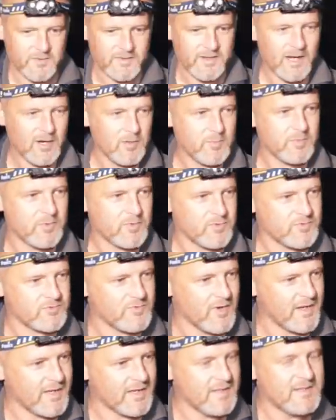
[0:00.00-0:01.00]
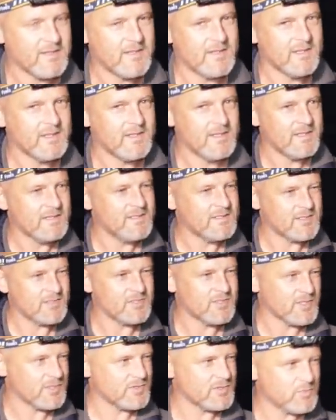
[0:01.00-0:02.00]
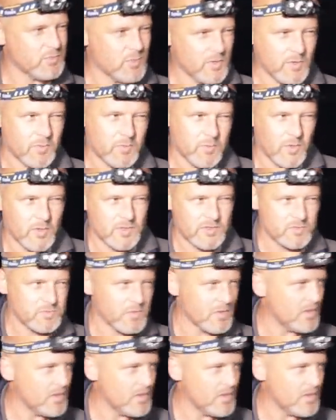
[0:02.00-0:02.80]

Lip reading: with an outboard running to judge what's